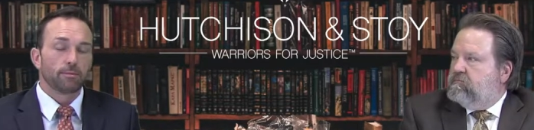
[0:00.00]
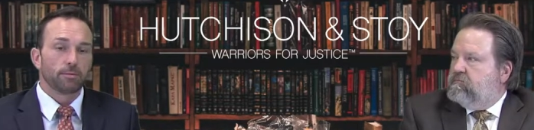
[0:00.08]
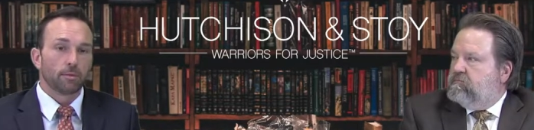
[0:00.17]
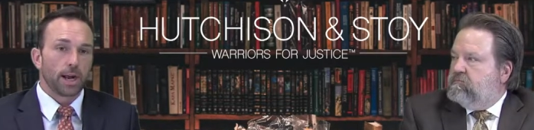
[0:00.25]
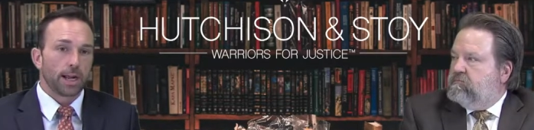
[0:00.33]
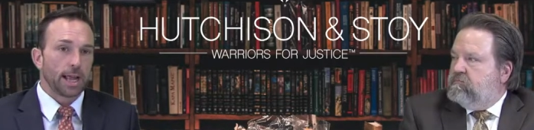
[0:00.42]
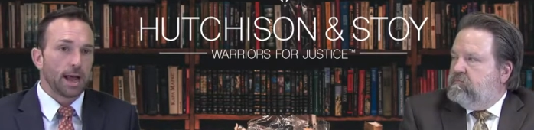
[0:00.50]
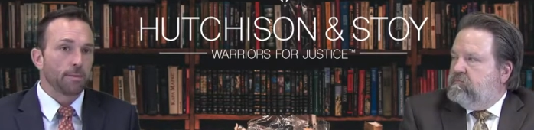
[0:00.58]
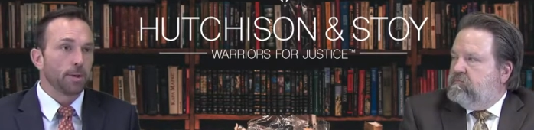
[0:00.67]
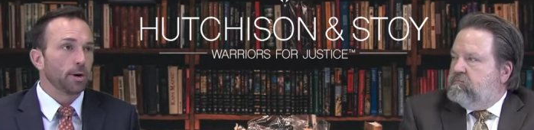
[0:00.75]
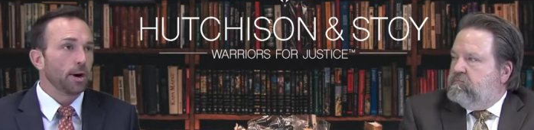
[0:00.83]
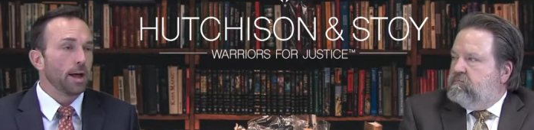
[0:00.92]
Speaker 1: wreck
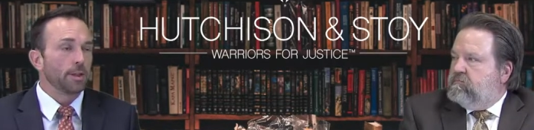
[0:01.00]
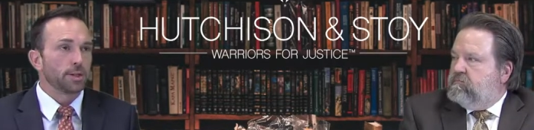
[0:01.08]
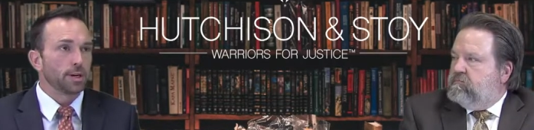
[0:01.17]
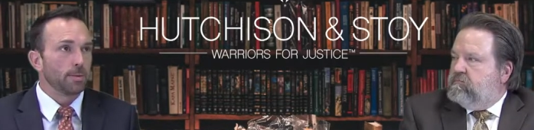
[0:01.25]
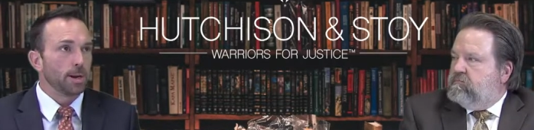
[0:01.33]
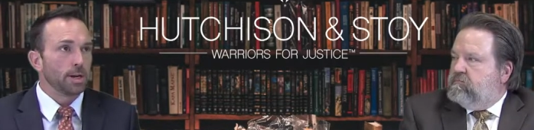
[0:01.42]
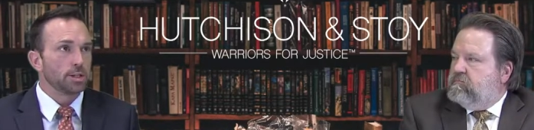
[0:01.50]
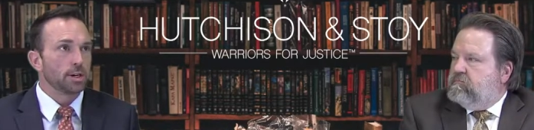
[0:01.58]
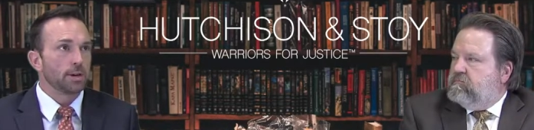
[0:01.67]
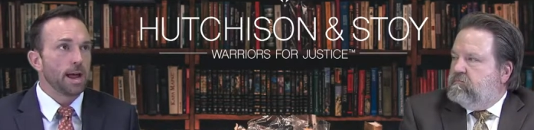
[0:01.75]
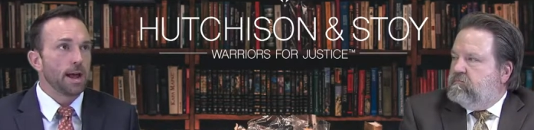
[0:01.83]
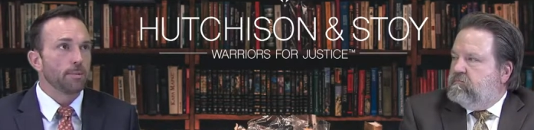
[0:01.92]
happened or how the
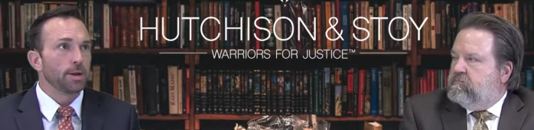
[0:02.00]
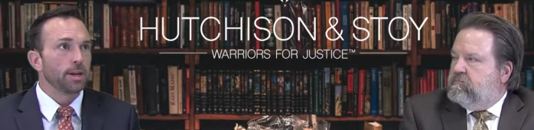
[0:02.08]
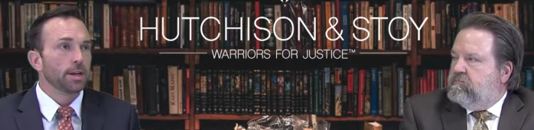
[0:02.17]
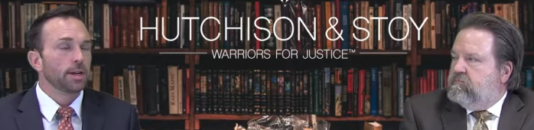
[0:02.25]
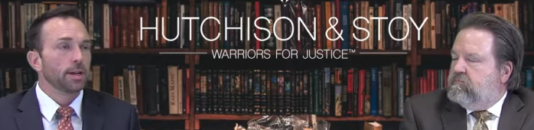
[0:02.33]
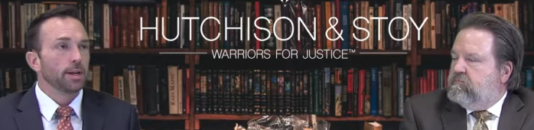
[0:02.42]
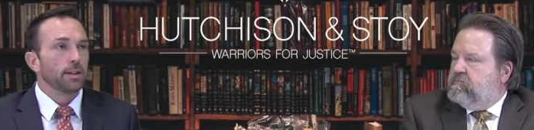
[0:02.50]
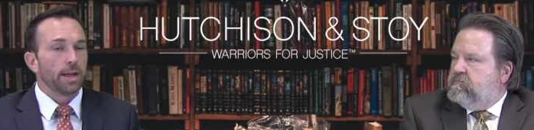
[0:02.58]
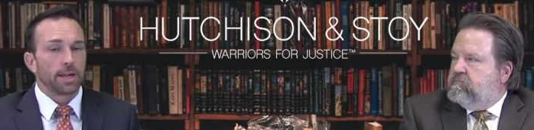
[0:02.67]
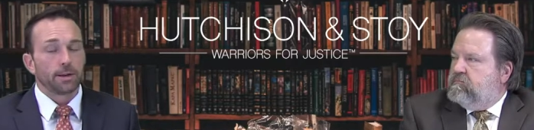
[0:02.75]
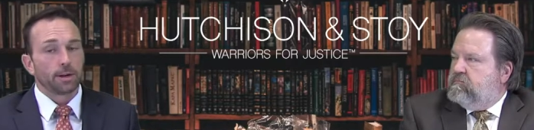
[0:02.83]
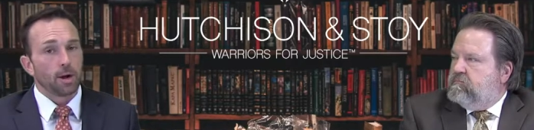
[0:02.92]
termination happened,
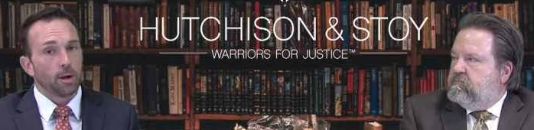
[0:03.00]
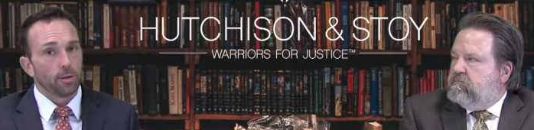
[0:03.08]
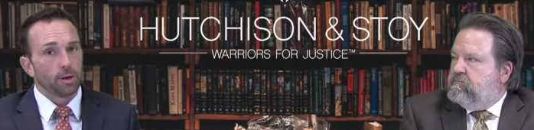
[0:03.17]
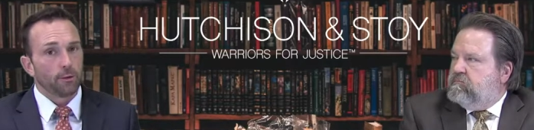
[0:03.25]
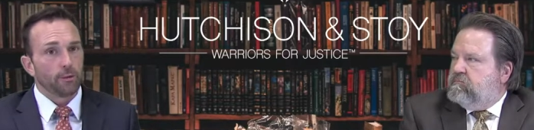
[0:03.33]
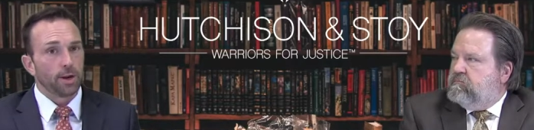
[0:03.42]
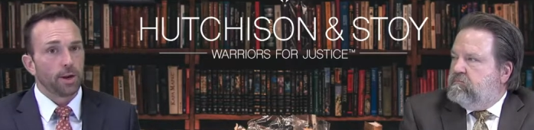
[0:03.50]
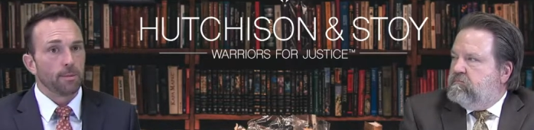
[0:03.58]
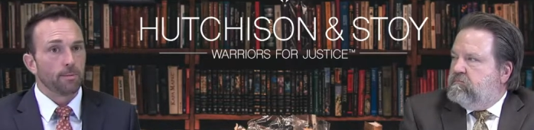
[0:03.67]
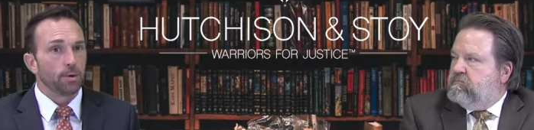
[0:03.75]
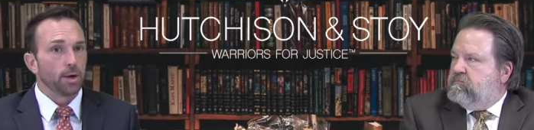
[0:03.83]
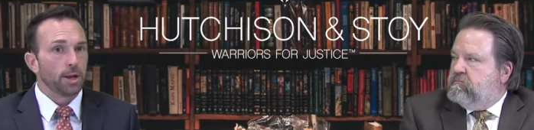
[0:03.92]
they can call the defendant
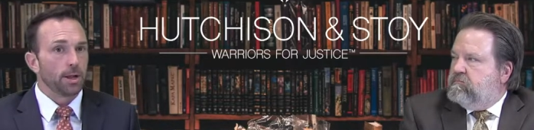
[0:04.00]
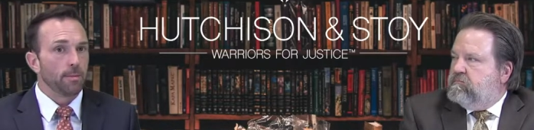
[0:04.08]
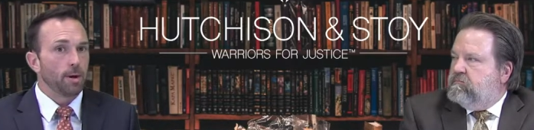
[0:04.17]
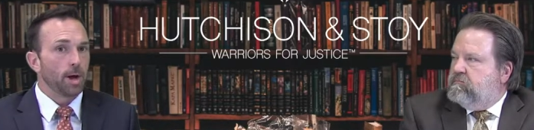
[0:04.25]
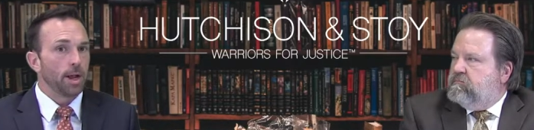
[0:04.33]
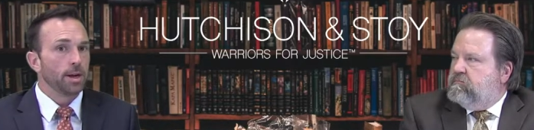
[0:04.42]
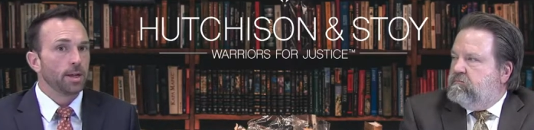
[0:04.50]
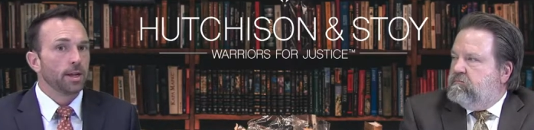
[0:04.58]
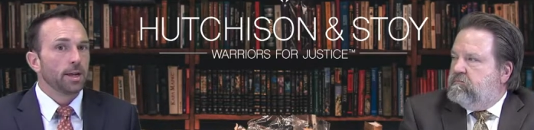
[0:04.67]
and put him on.